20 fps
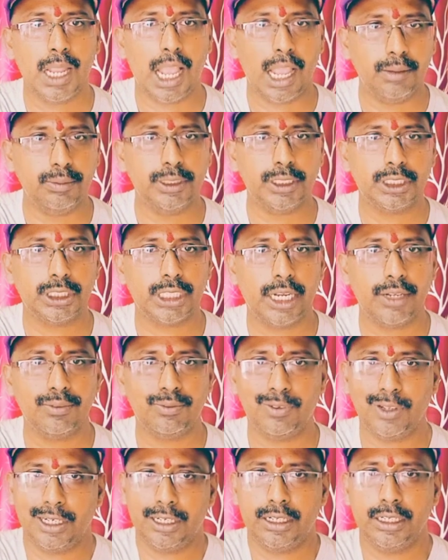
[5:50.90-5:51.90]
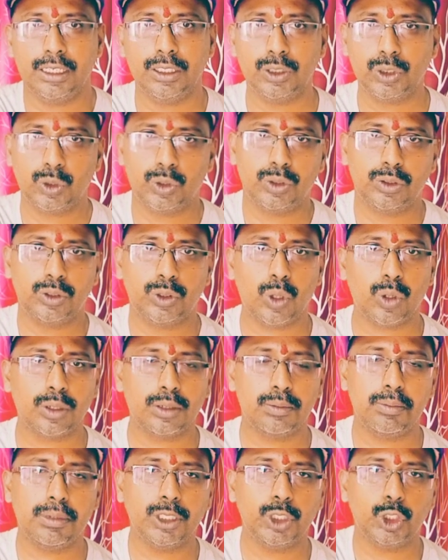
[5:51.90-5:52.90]
I wish I have already
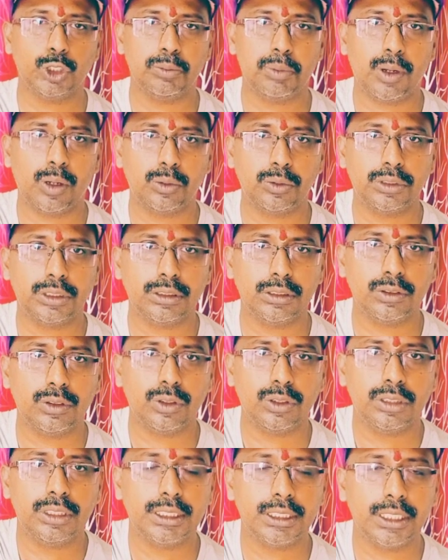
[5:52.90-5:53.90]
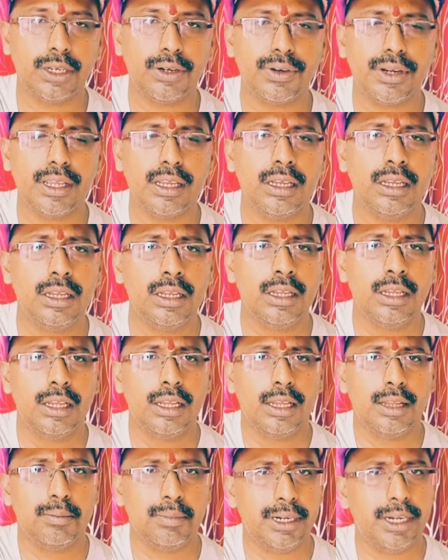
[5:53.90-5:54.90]
talked much about this area,
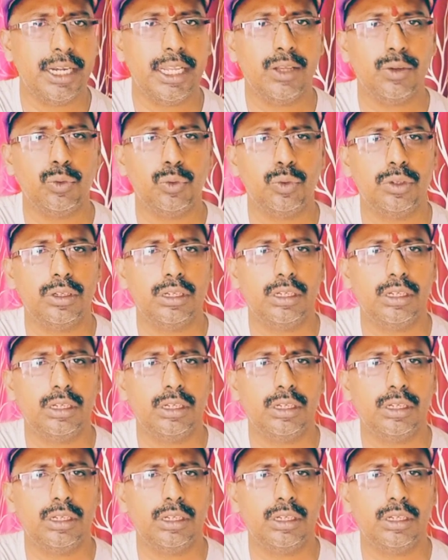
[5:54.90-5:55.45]
but anyway,